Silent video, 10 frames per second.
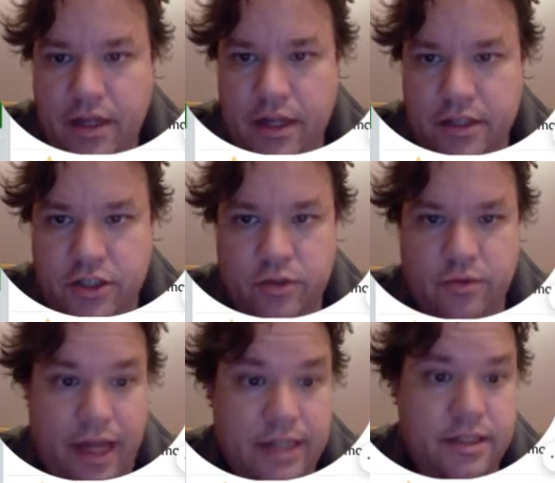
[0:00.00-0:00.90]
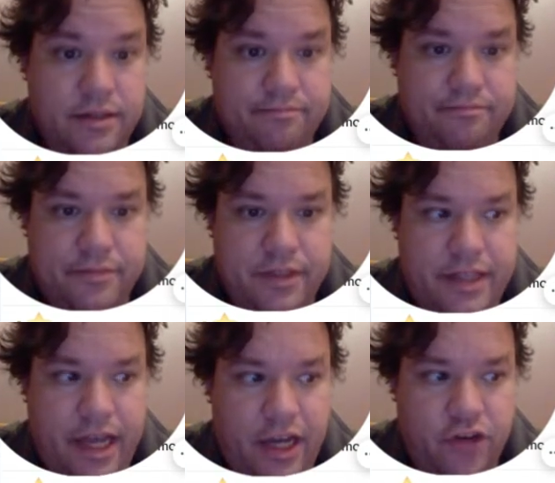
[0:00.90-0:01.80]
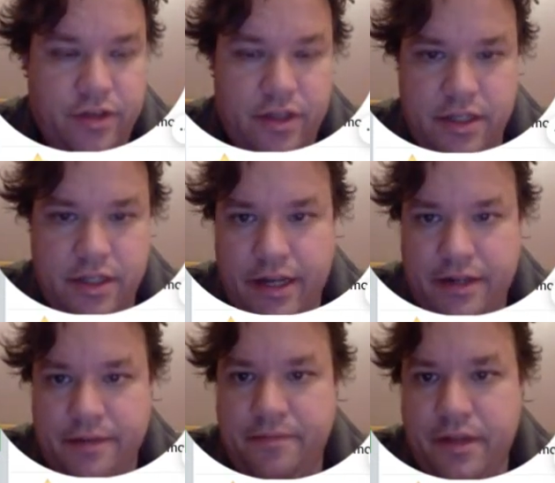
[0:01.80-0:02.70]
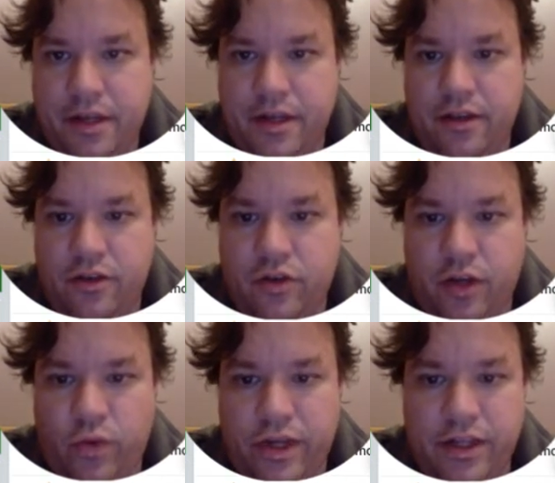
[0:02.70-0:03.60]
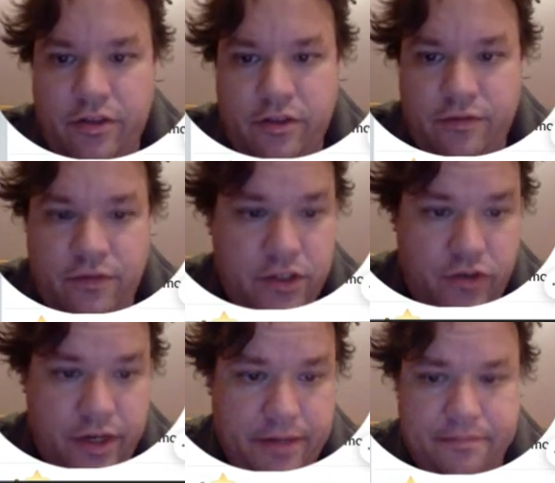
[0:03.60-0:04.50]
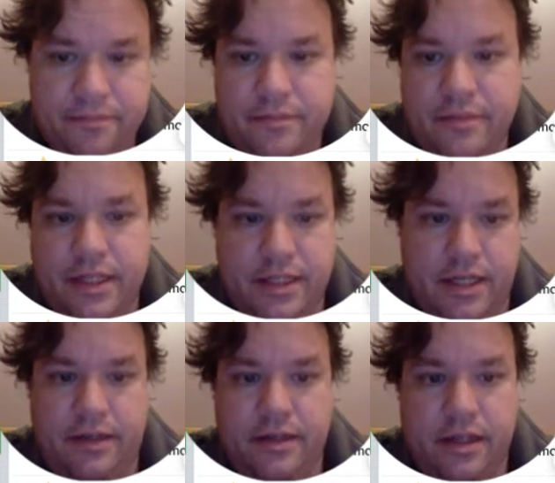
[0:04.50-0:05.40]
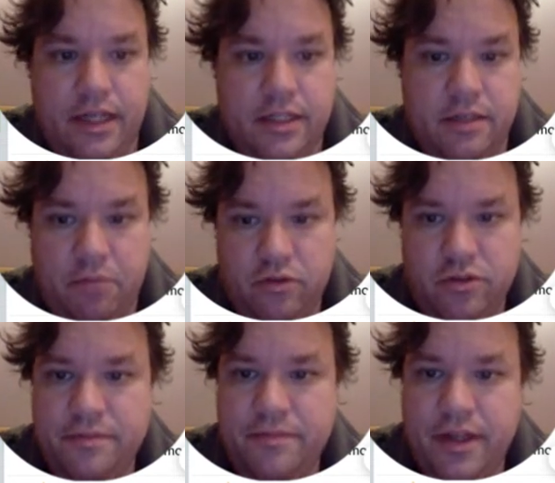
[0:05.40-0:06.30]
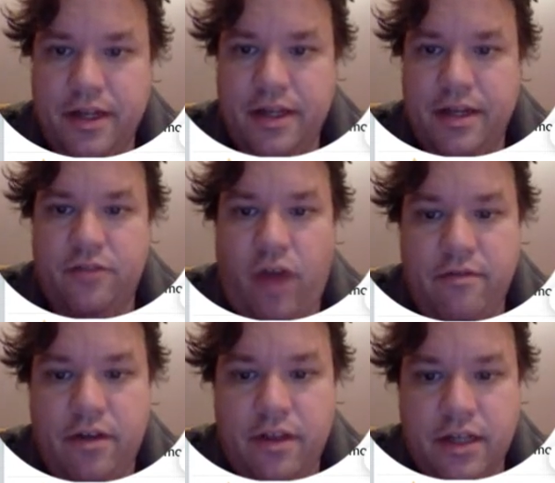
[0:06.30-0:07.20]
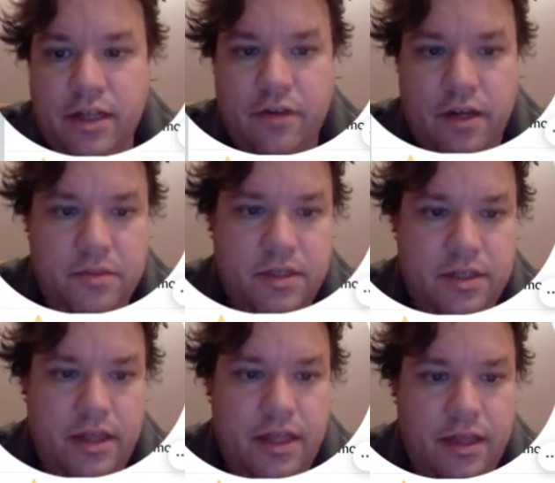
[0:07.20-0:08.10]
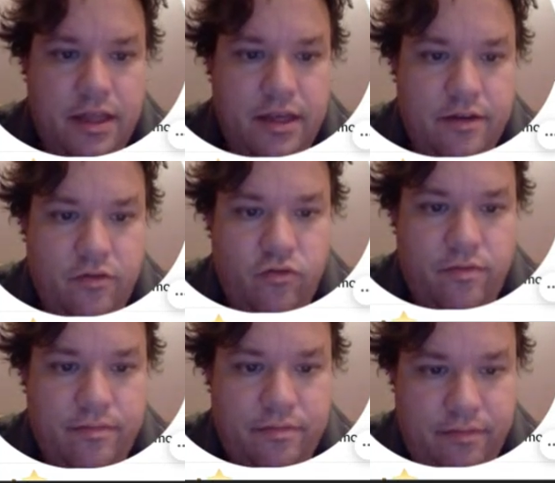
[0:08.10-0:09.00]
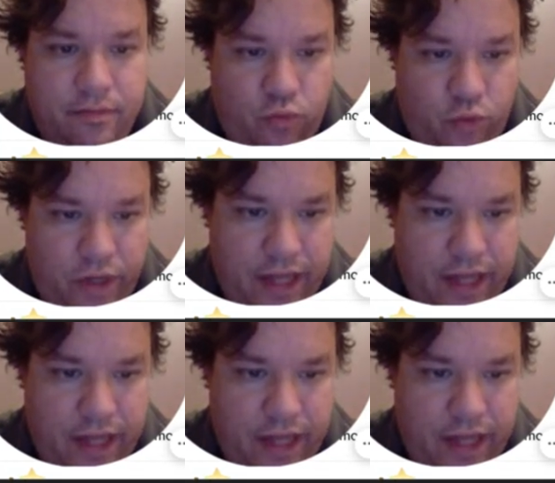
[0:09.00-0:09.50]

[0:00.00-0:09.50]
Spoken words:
And so that's the danger in this hand. You can win the first trick, let's suppose, drive out the ace of clubs, and then they win